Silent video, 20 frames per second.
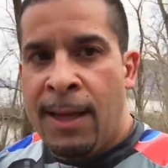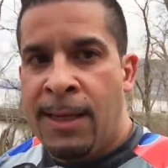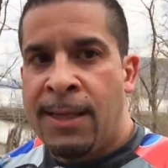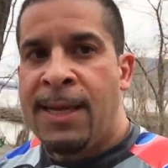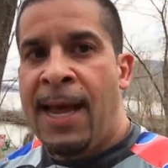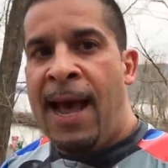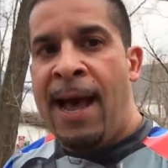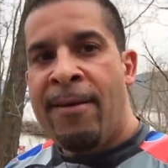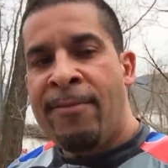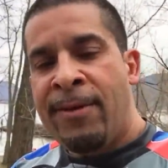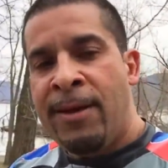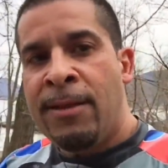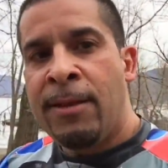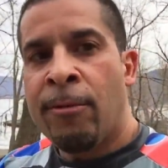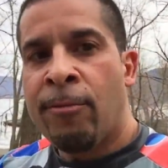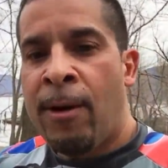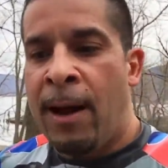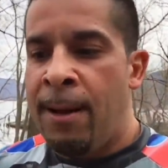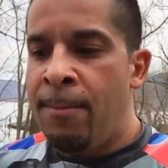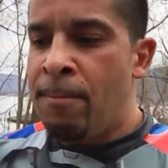is having
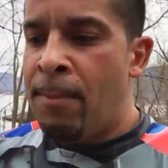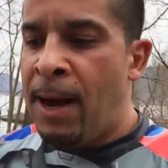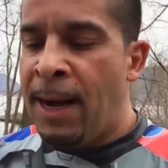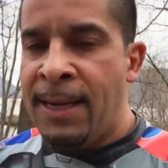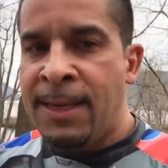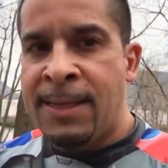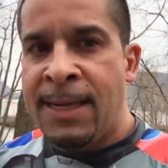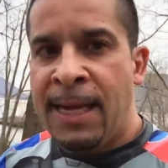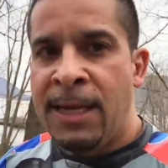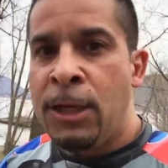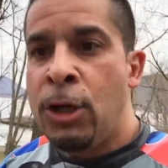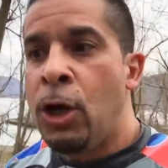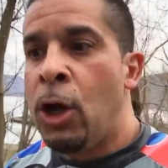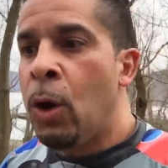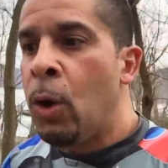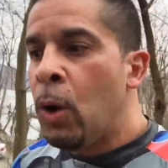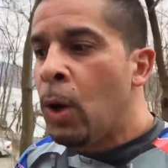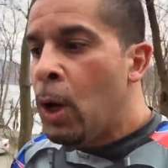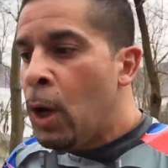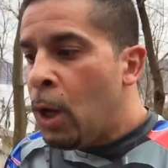the right
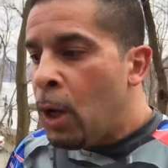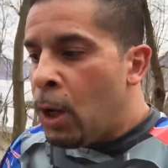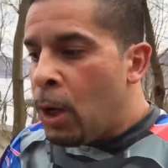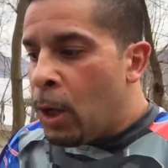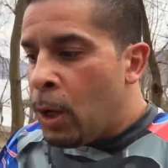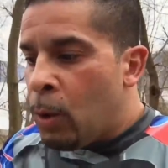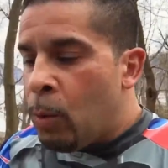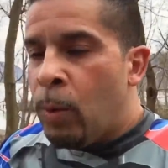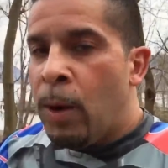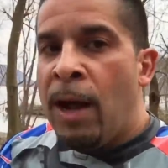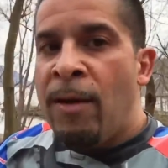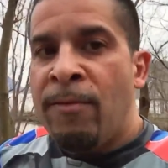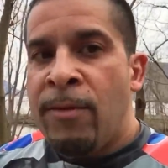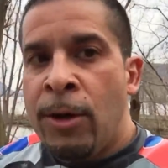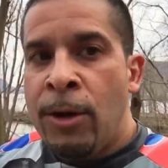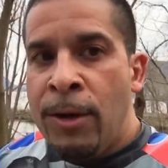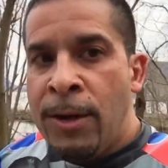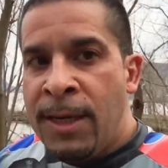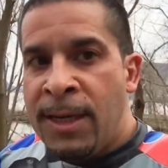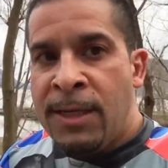mindset. What I've
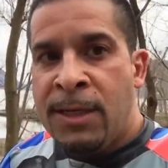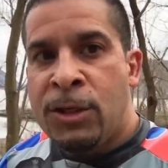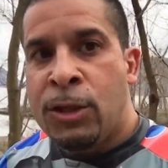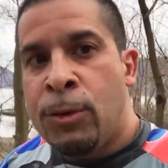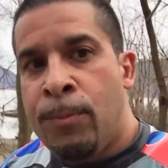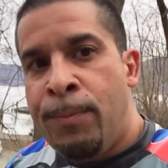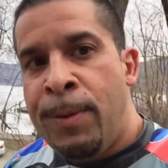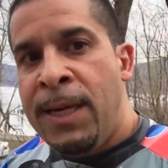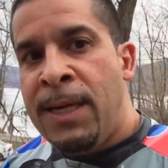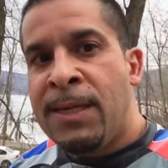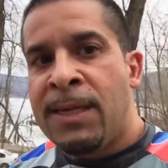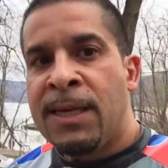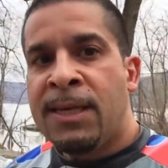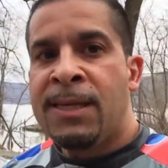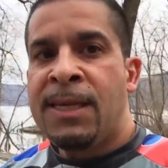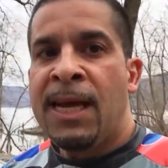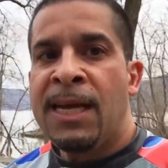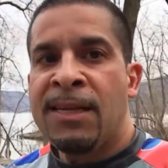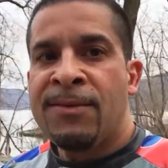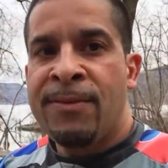learned is to be
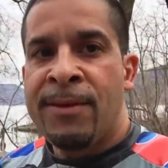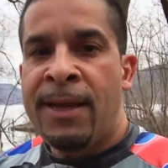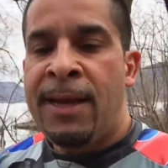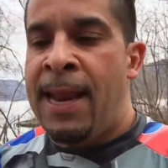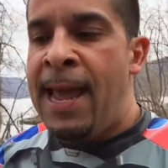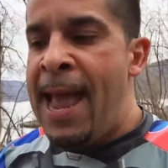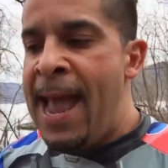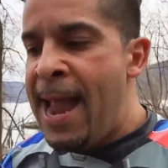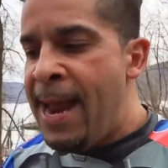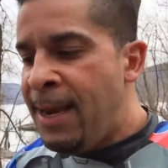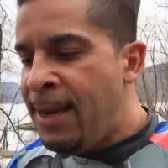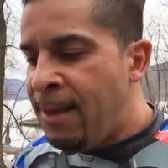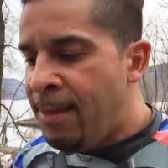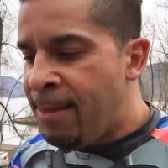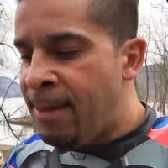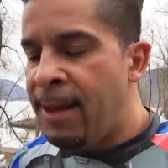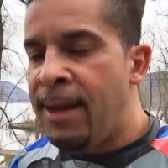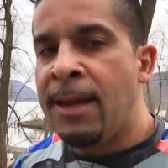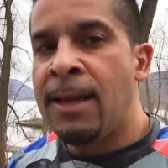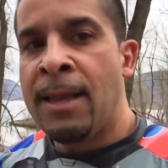successful in
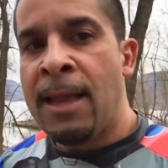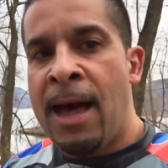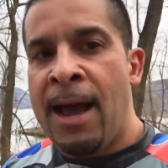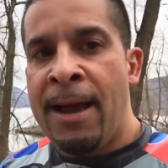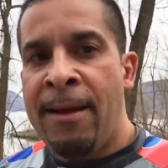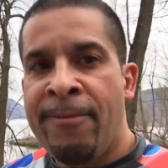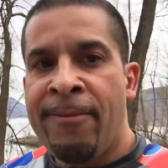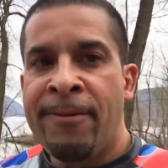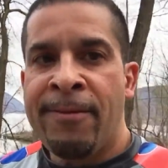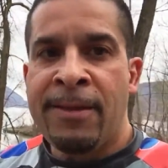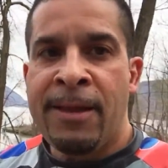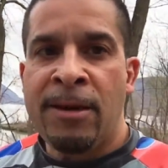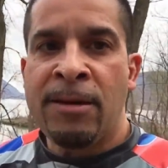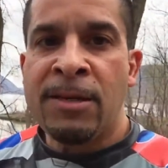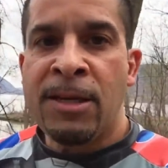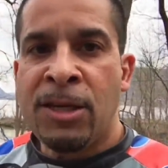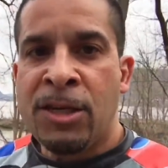anything in life, there's